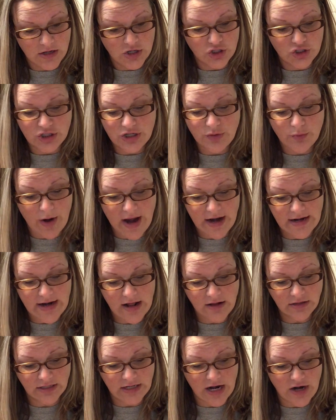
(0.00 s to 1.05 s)
She ran
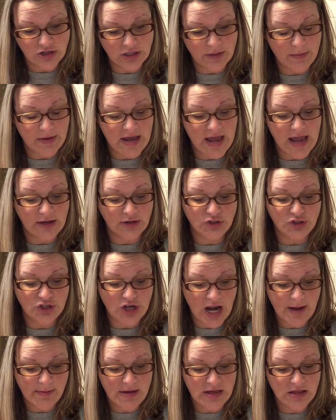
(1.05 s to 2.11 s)
downstairs and began
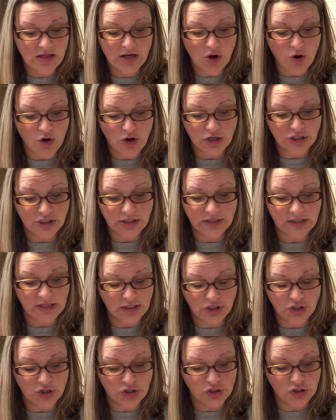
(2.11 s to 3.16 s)
jamming the oranges
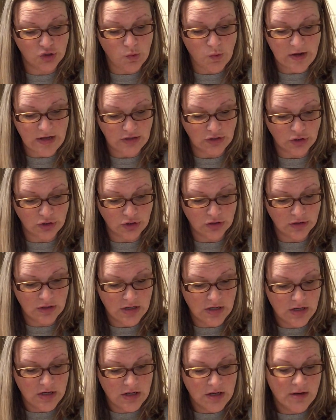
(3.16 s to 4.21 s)
into the squeezer.
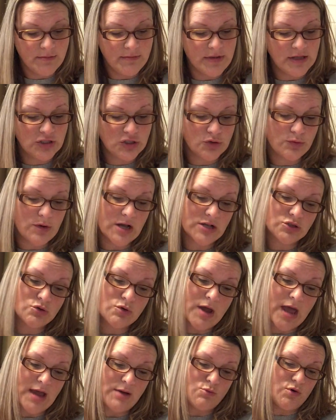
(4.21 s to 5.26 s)
Mr. Russell
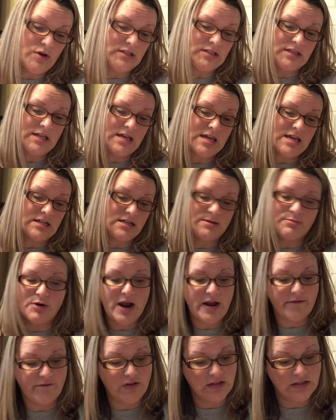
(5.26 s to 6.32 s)
came whistling in to
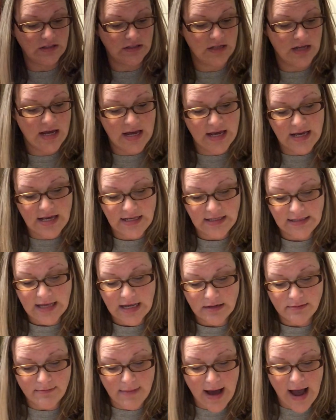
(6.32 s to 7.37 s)
breakfast. He
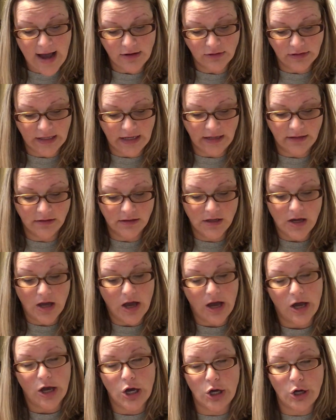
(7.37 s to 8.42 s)
said mildly,
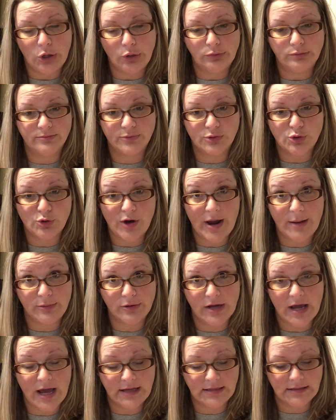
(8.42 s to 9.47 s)
"Oh,
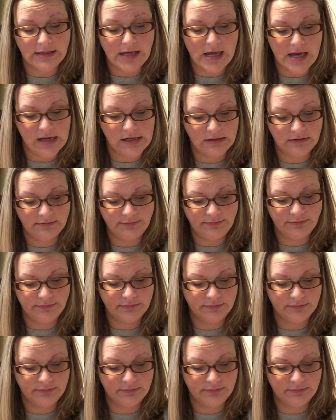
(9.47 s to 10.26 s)
scrambled eggs again?"